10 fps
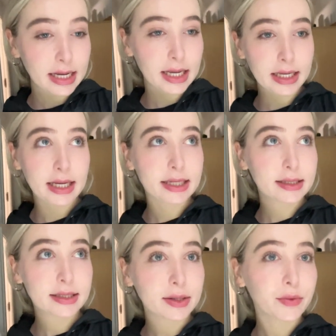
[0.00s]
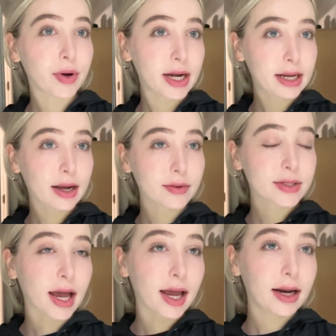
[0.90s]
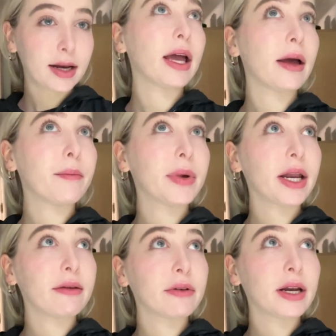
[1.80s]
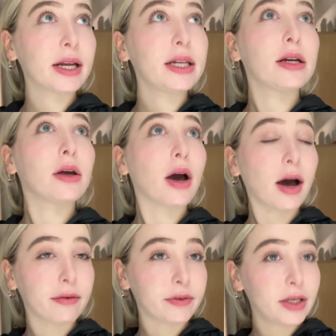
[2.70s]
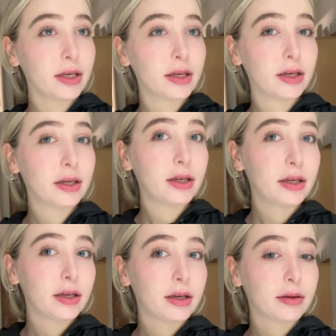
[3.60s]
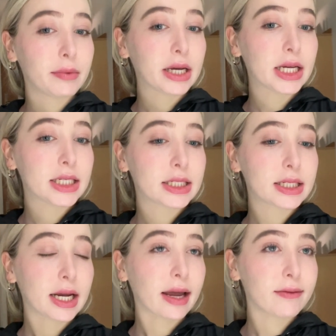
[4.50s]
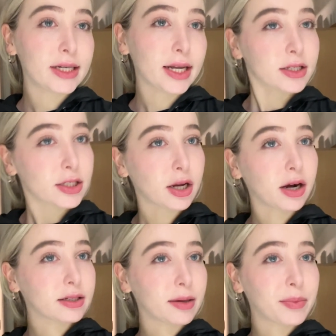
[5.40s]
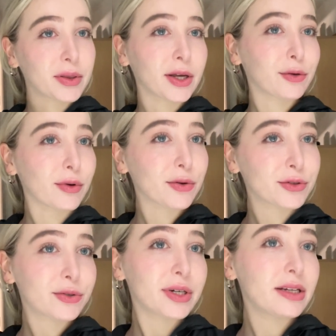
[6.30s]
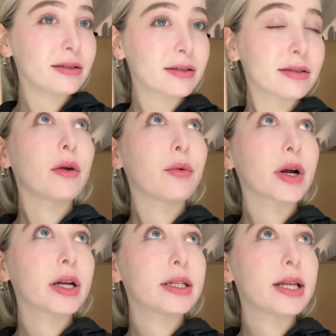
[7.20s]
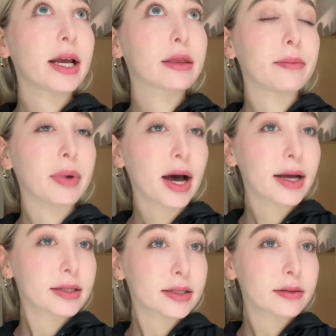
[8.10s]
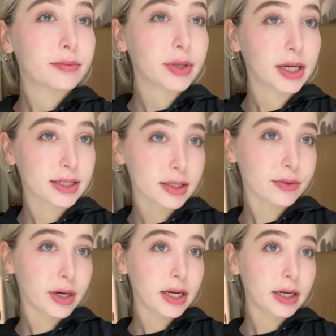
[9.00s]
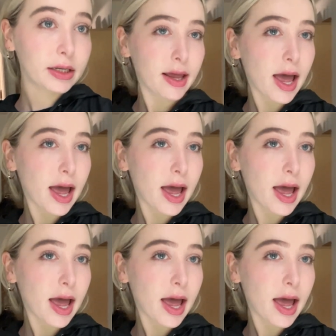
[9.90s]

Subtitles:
It's raining outside, but Ava and I need coffee because I haven't yet stocked up on, like, groceries. We're gonna take the bus because it's raining.